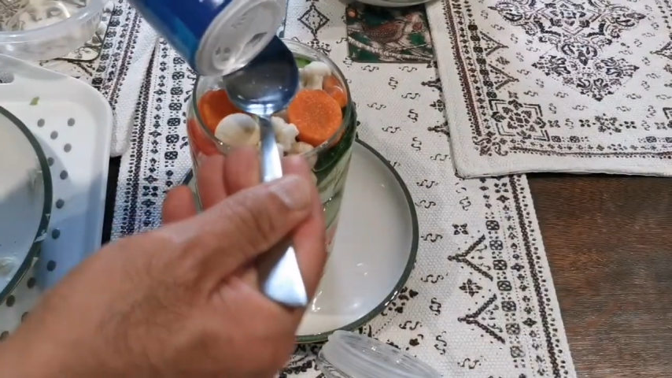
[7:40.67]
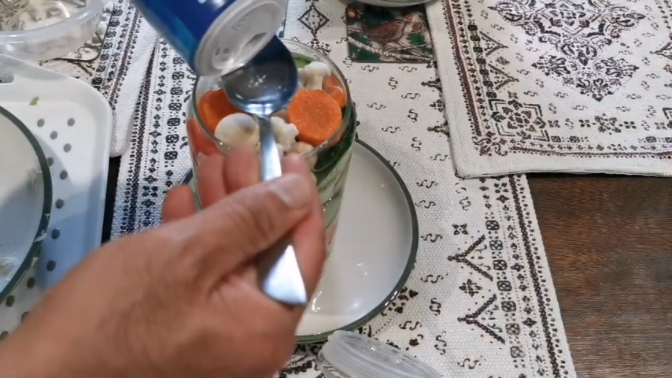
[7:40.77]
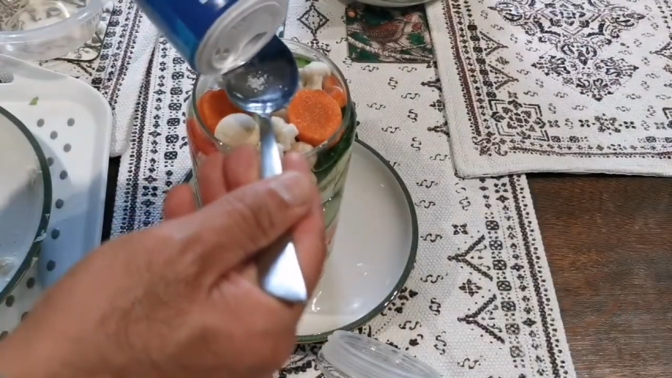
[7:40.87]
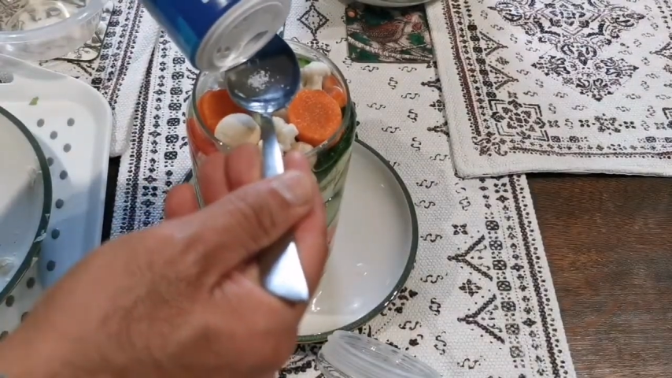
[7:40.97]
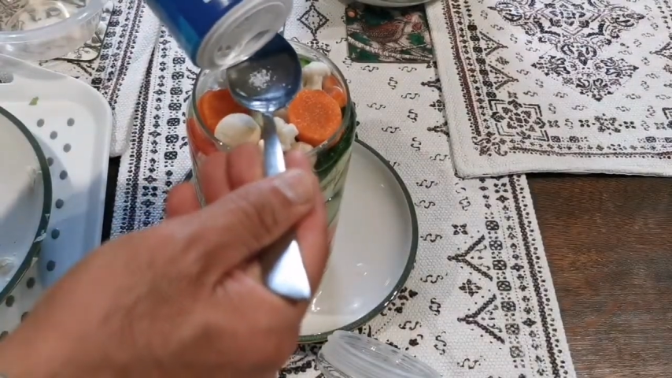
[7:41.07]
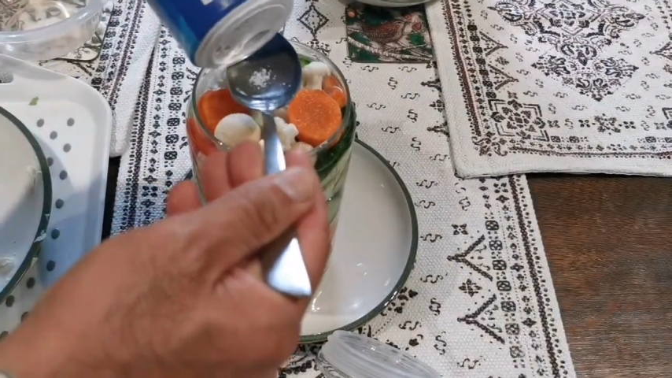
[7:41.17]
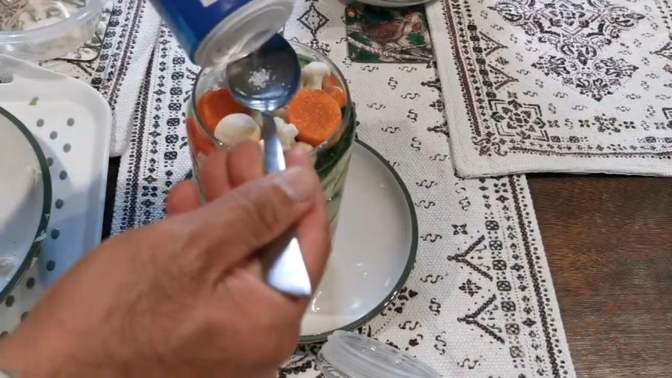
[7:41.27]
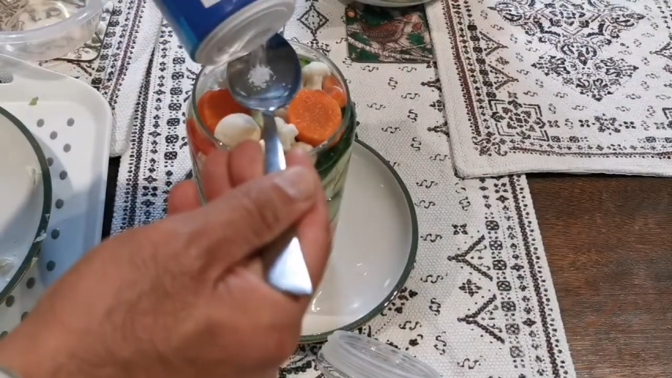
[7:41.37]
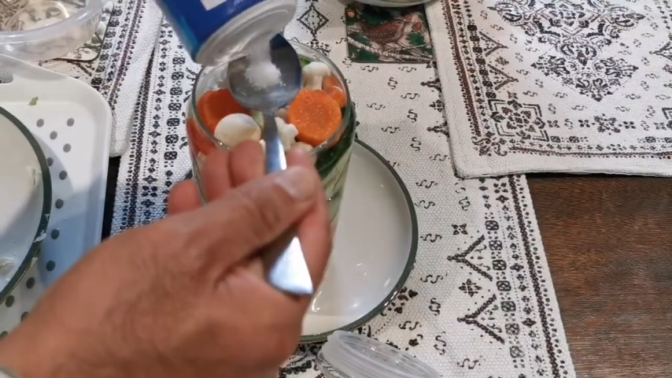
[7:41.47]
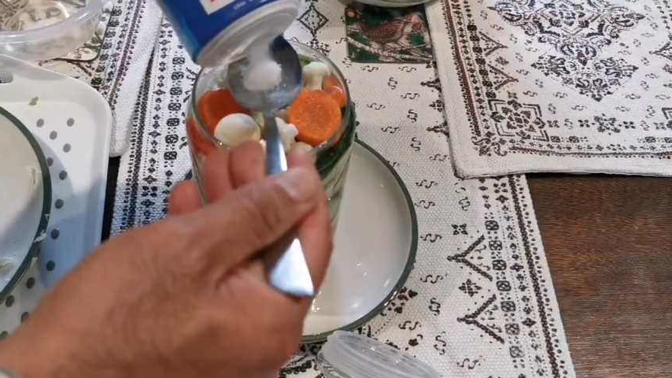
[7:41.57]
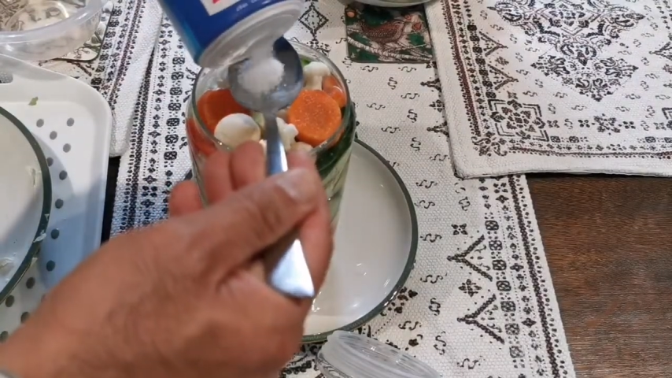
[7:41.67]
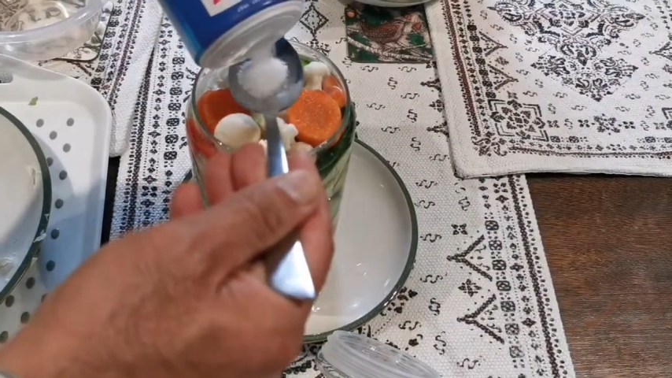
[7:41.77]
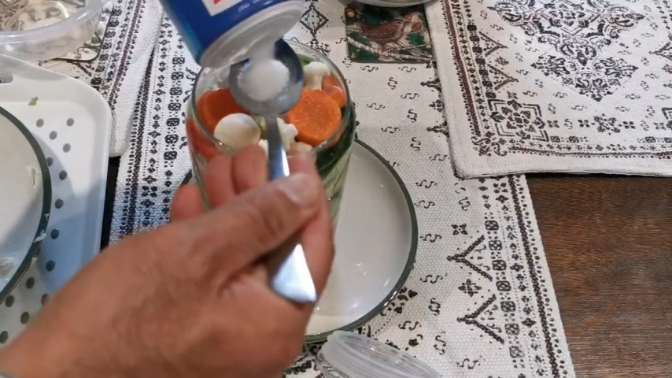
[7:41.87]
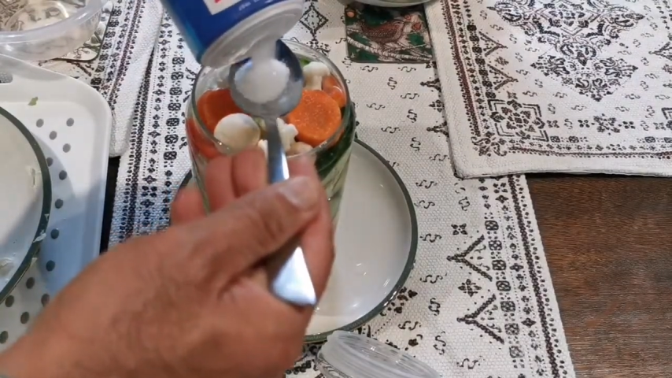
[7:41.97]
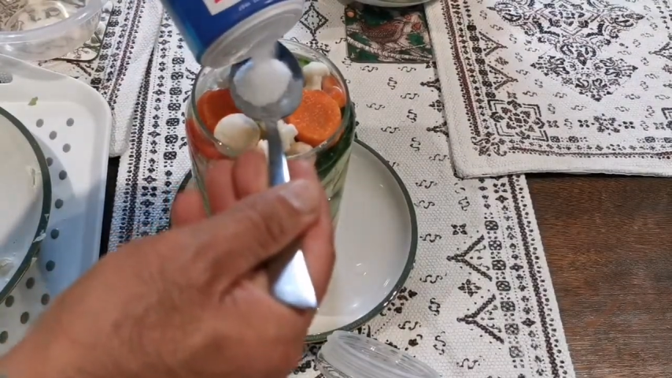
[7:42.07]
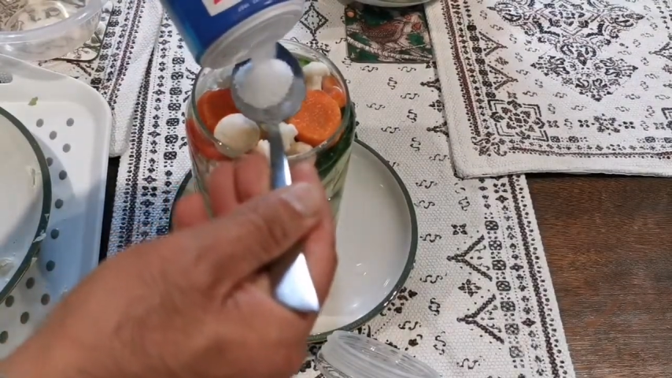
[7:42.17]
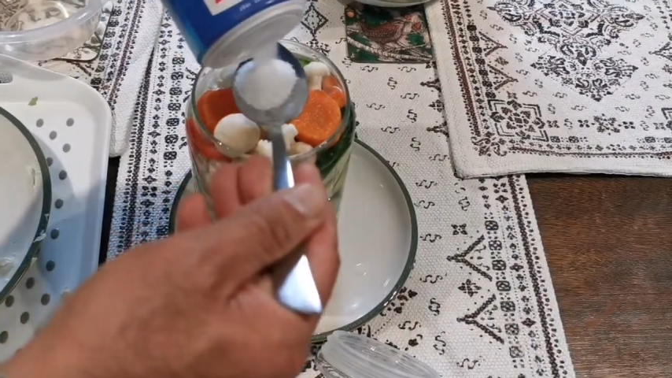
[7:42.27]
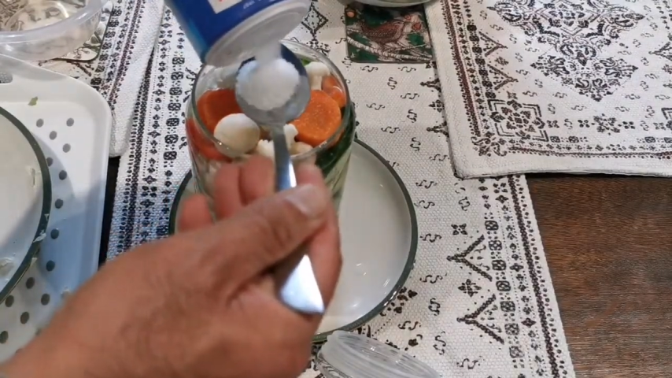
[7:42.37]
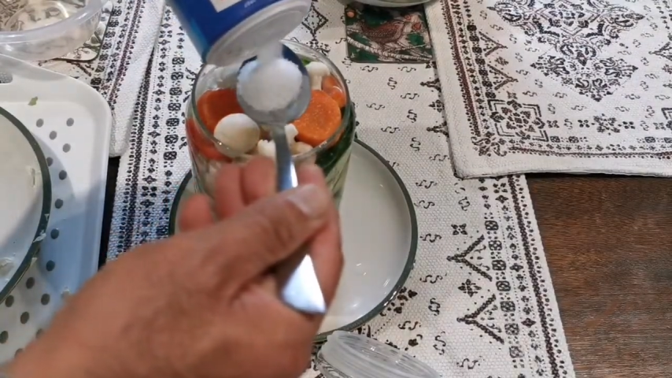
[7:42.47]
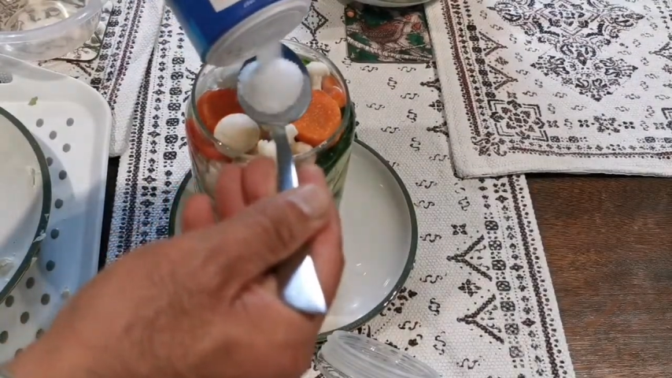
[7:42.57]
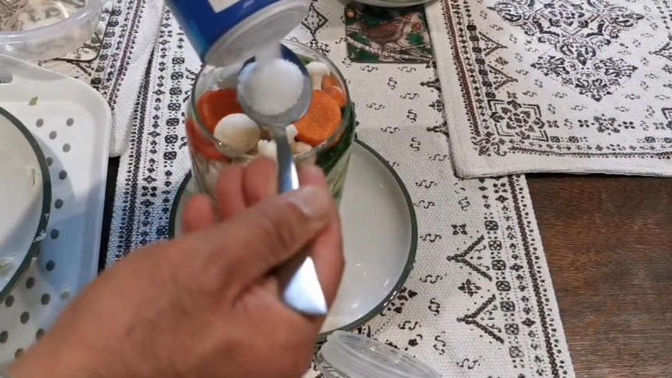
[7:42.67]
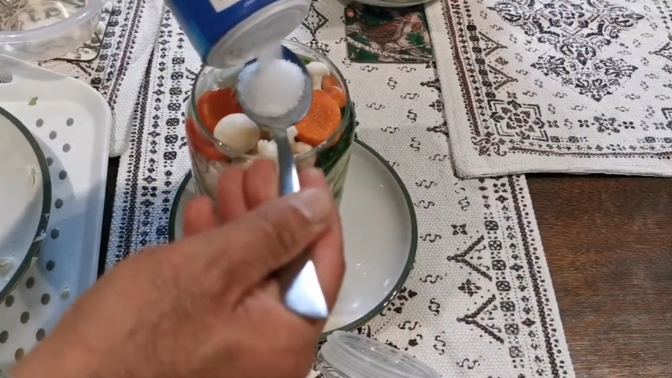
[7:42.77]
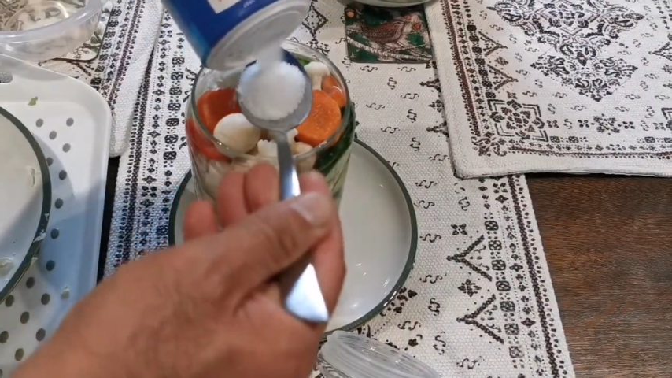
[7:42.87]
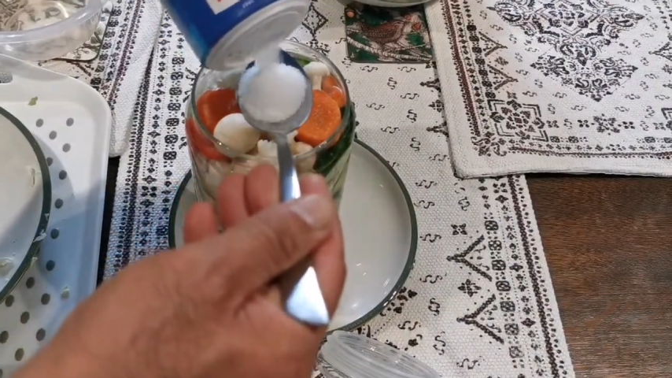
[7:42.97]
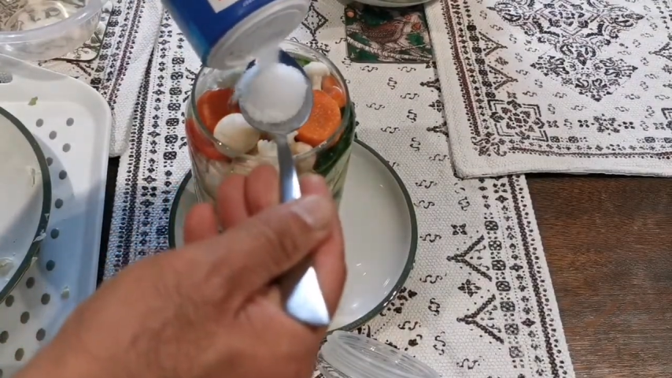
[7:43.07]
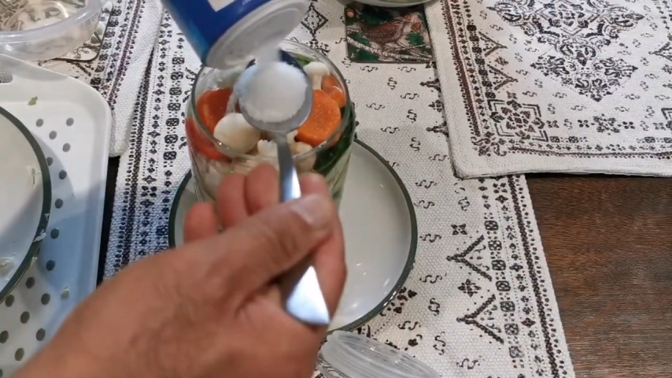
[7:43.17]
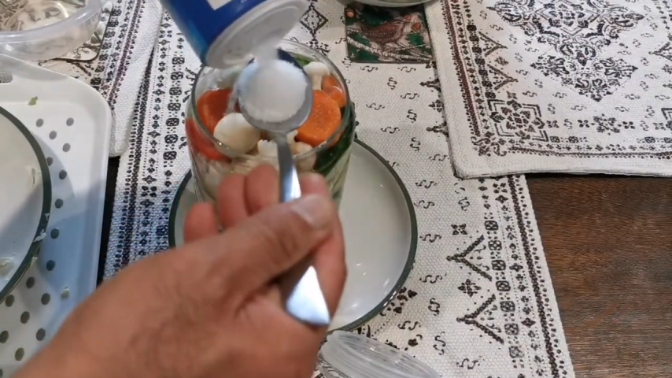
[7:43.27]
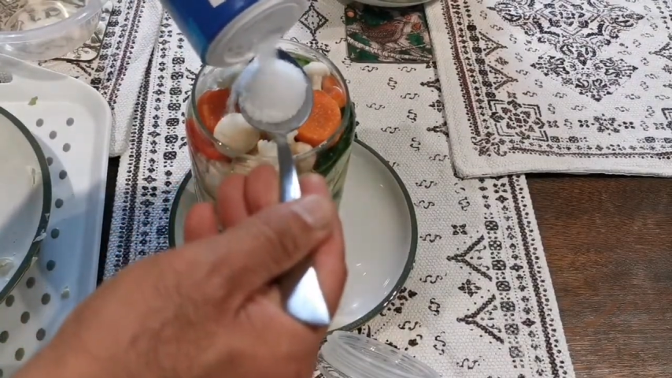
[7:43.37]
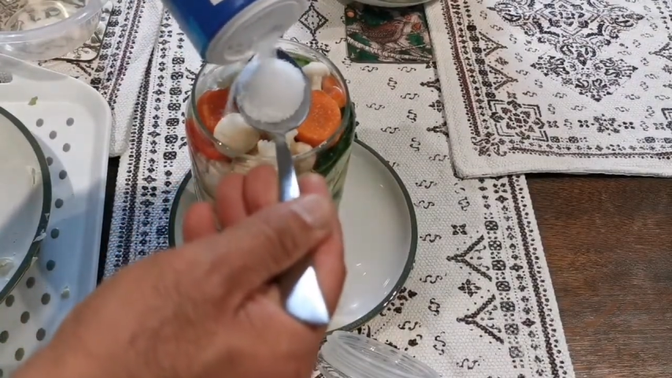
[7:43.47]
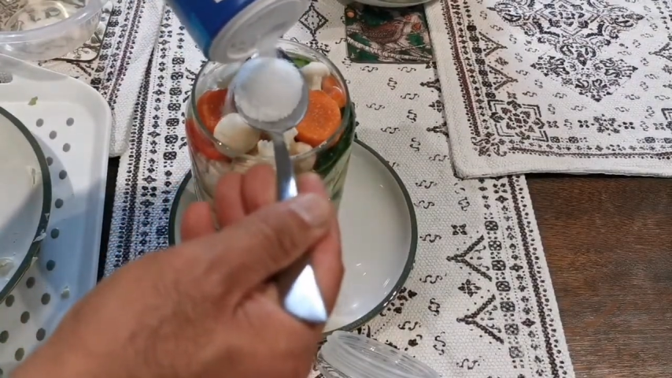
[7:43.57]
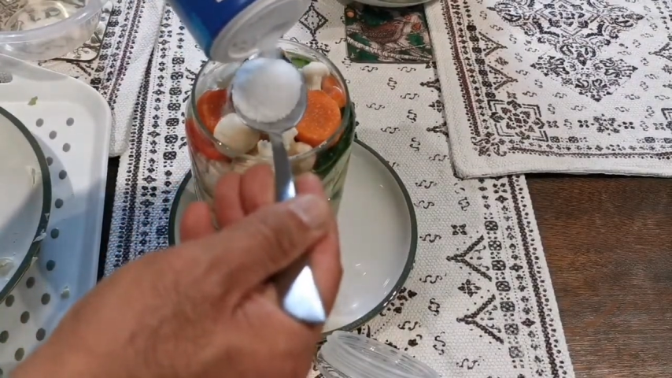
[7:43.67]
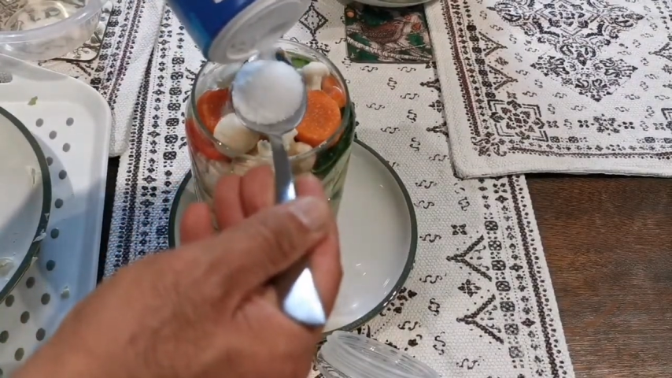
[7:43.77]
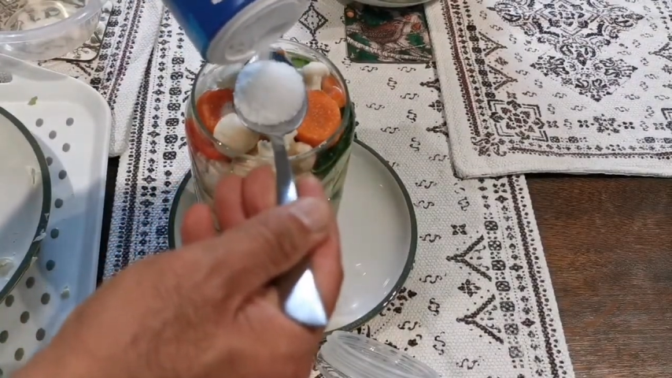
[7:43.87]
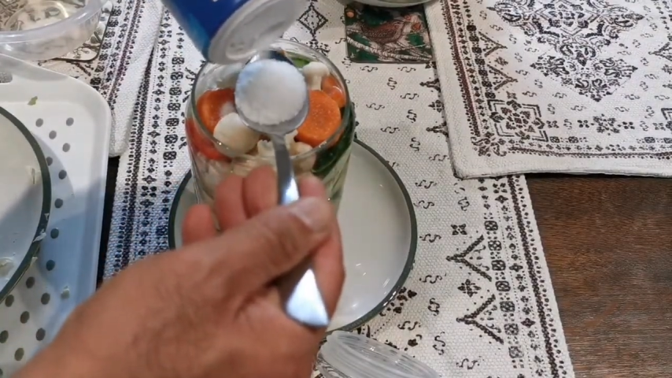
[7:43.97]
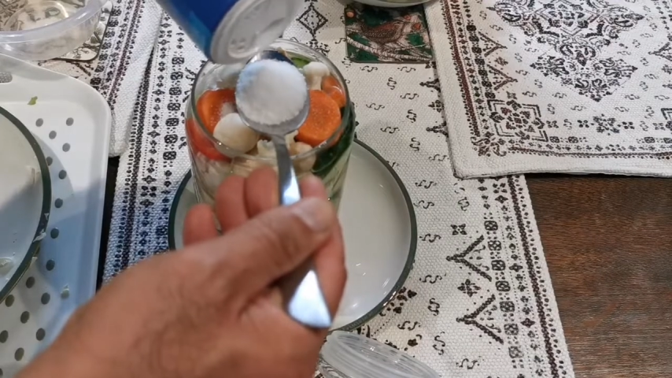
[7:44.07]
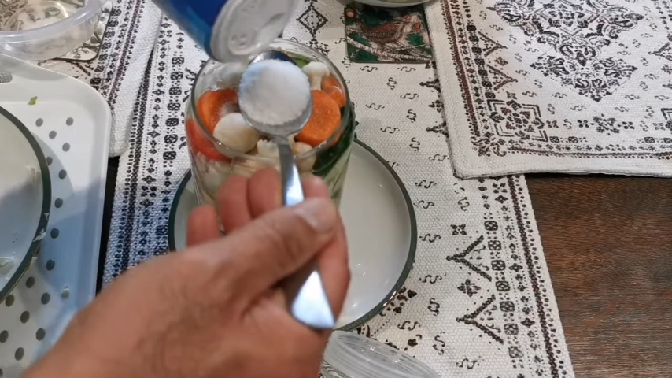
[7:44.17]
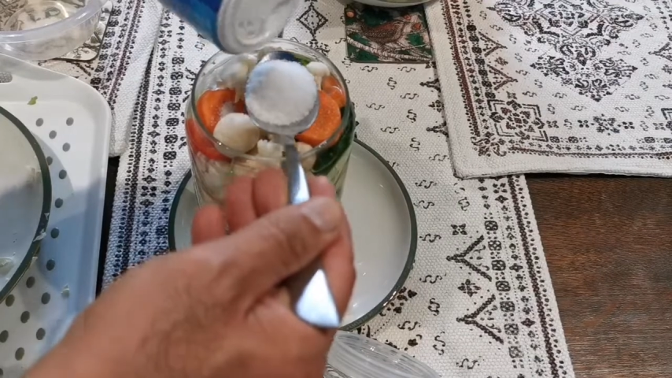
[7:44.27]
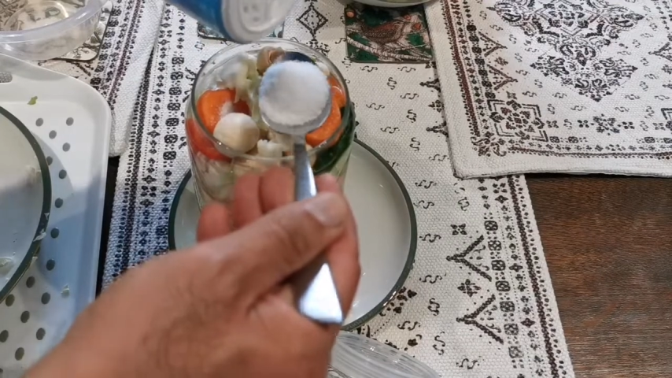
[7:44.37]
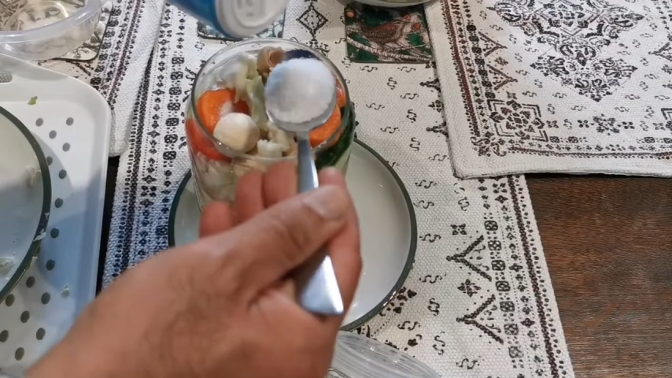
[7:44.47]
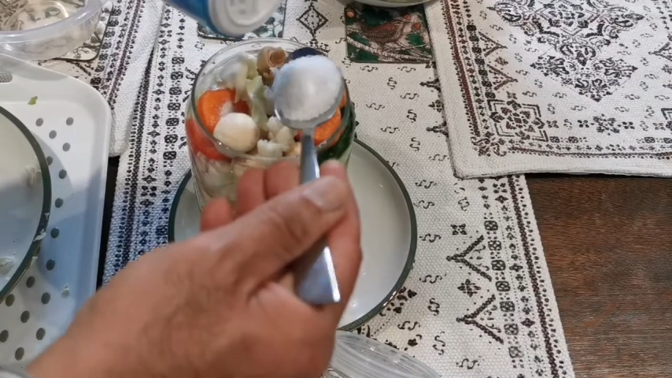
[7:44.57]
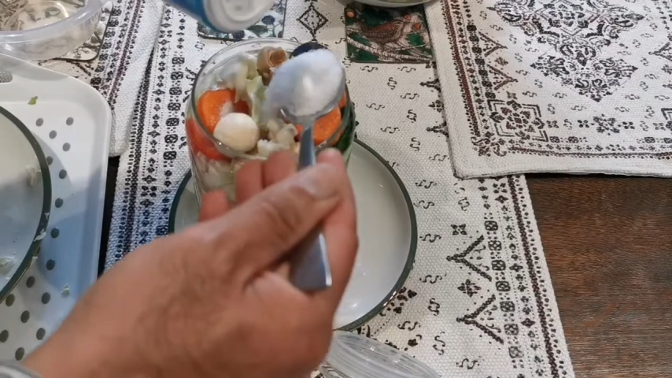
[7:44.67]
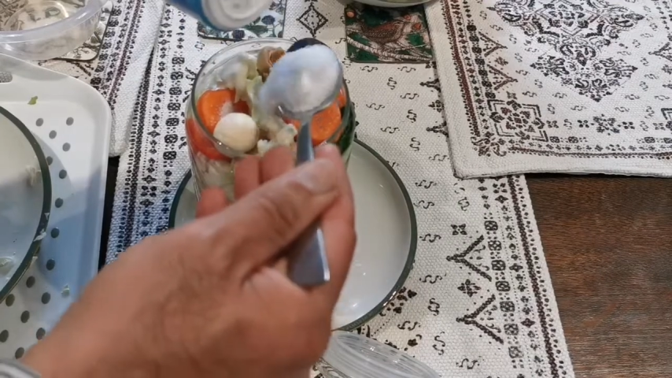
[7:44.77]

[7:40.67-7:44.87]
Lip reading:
[unreadable: no face in view]